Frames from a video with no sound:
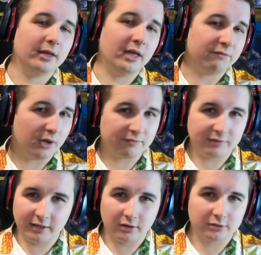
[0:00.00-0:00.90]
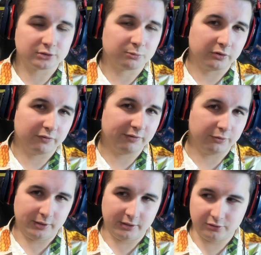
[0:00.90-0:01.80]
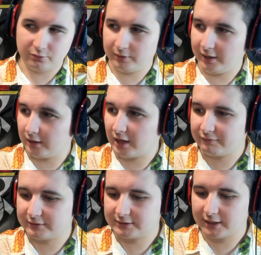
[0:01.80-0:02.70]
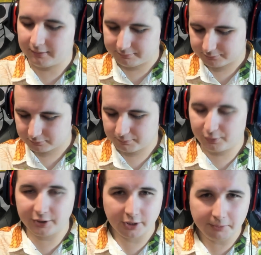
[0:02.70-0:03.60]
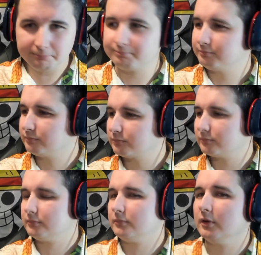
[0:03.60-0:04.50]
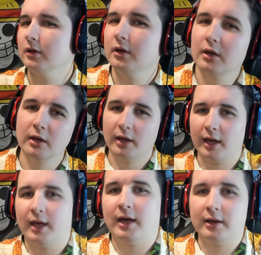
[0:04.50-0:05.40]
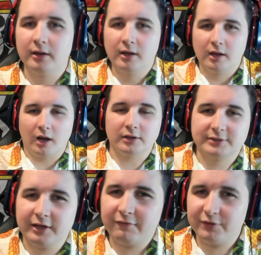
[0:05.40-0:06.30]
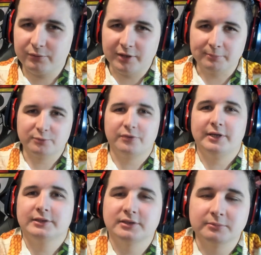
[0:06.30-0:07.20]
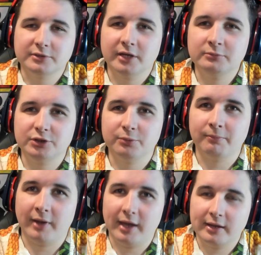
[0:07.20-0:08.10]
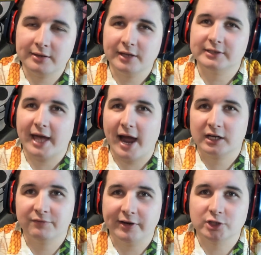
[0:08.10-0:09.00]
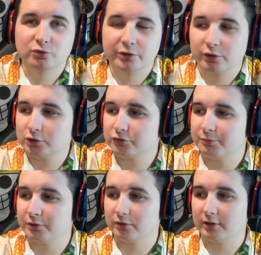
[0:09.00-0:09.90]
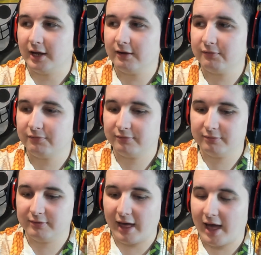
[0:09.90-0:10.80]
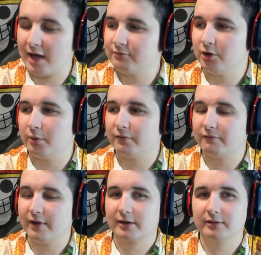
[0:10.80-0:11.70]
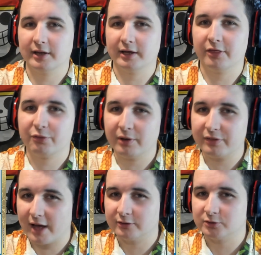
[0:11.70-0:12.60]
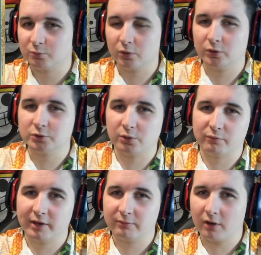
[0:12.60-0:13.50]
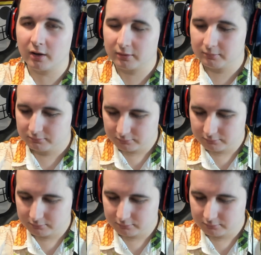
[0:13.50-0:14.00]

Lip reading: If you have an 8 cost or more on the field, you get to get a life instead. Pretty good. And I'll say a few tips with these. Sometimes you may need to activate triggers from your life that have no effect, like a 3000 Worlds or a Red Rock.